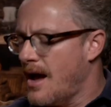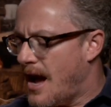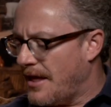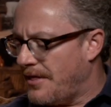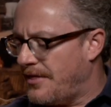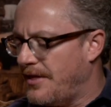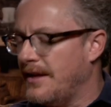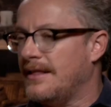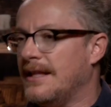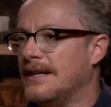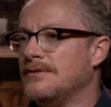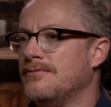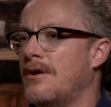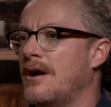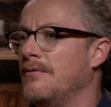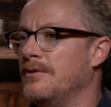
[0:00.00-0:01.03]
I think
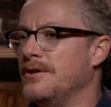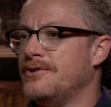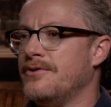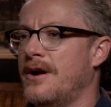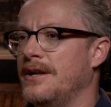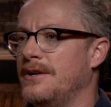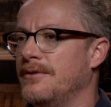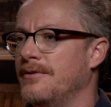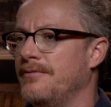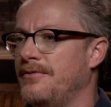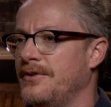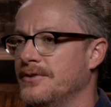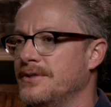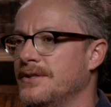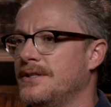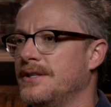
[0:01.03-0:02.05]
that's why we tried to
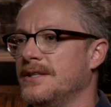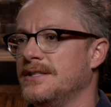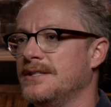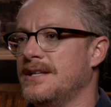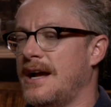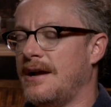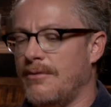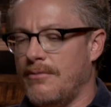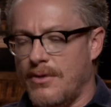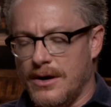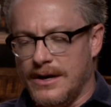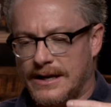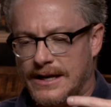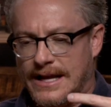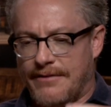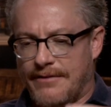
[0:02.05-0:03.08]
infuse into the second one
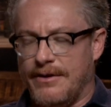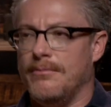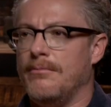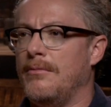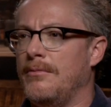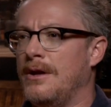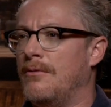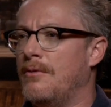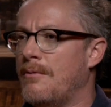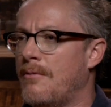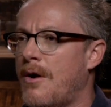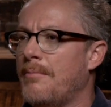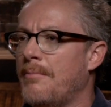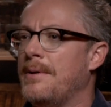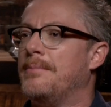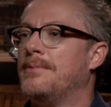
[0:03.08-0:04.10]
and give it, you know, we
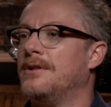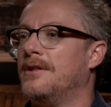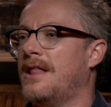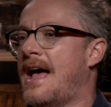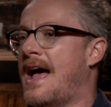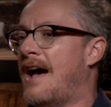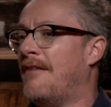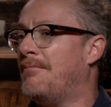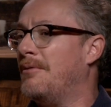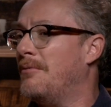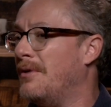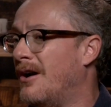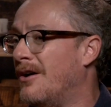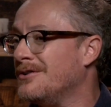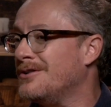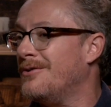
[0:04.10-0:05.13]
want people to laugh, but we
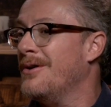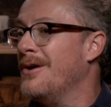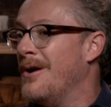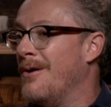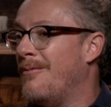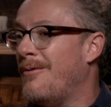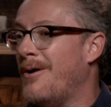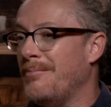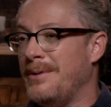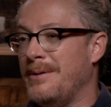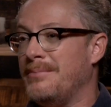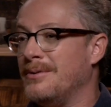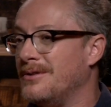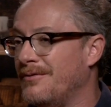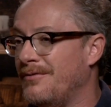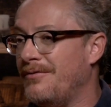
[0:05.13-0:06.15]
also want
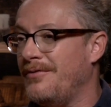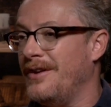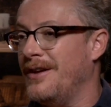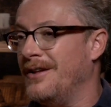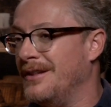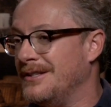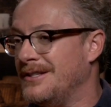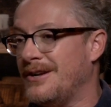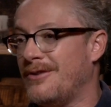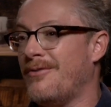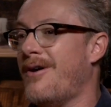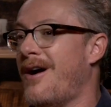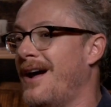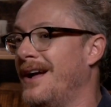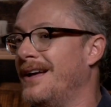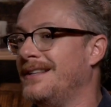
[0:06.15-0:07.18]
people to feel and to
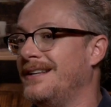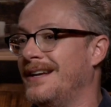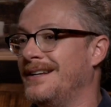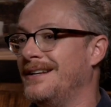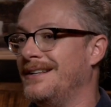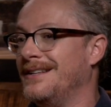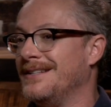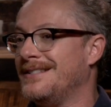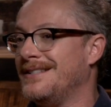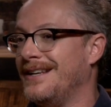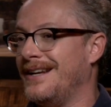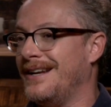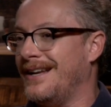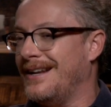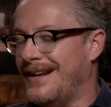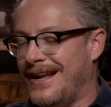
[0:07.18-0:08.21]
cry at the end of this
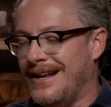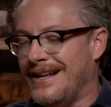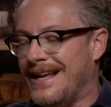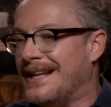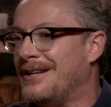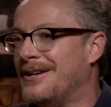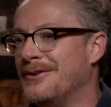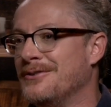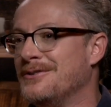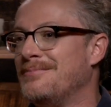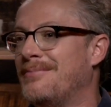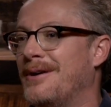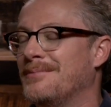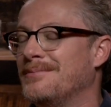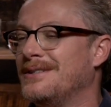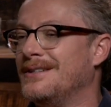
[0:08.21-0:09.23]
thing and, and get
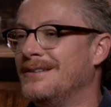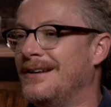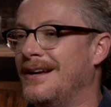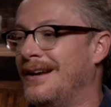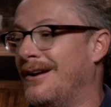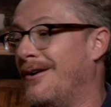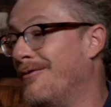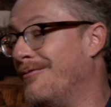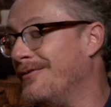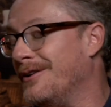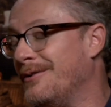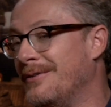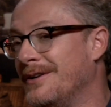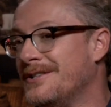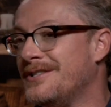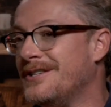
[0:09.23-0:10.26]
goosebumps, and, and hopefully
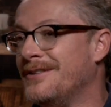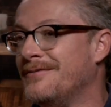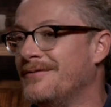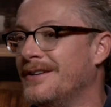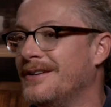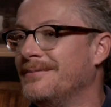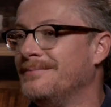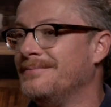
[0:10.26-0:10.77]
we achieved it.